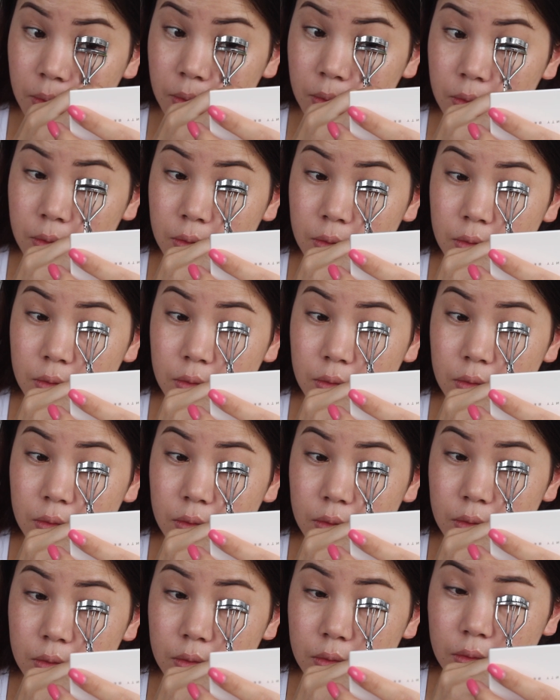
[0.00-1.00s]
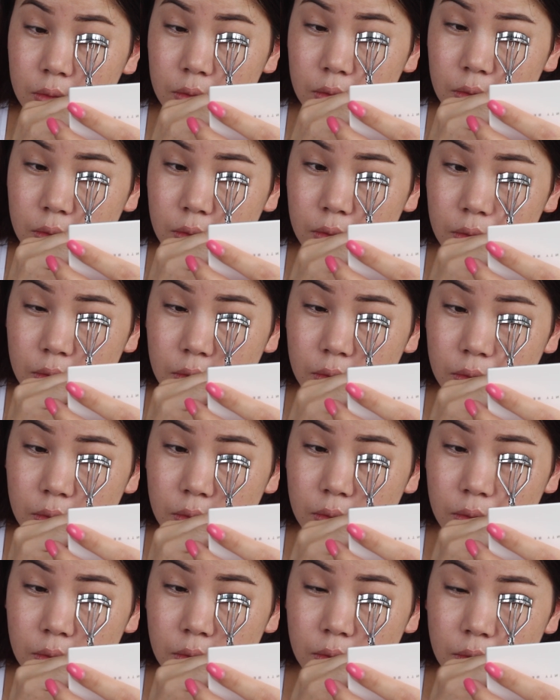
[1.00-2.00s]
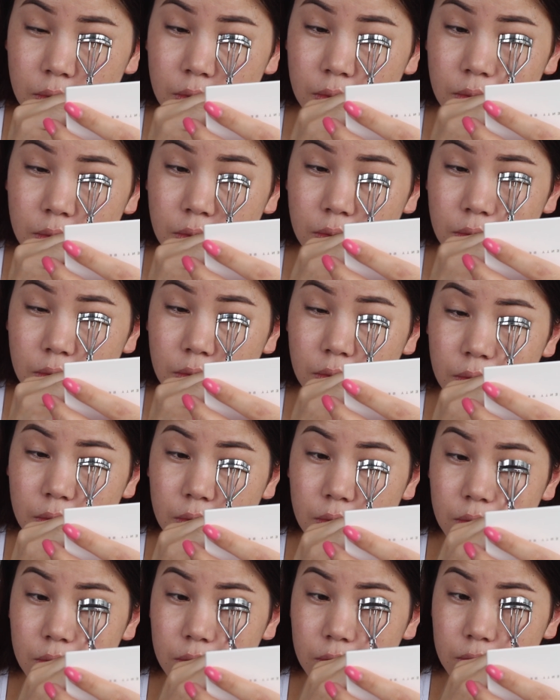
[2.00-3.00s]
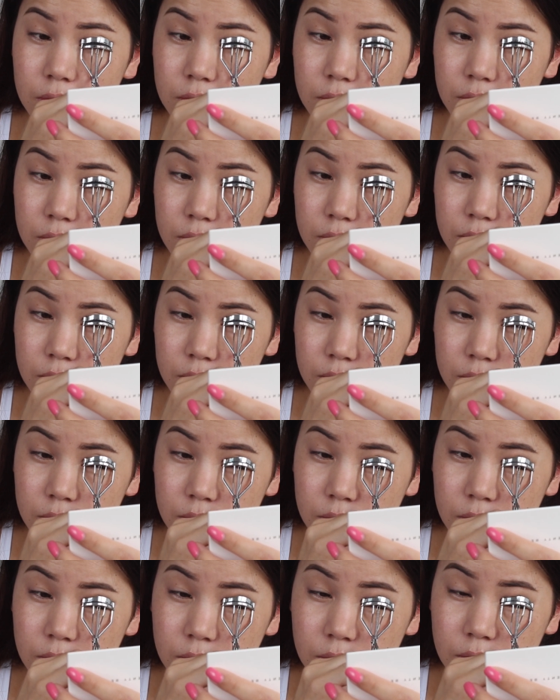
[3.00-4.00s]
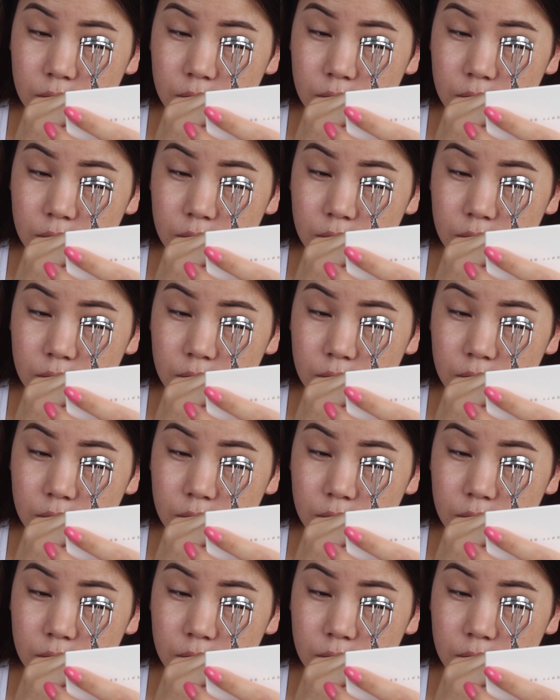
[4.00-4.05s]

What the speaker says: It's a waterproof mascara from Too Faced, Better Than Sex.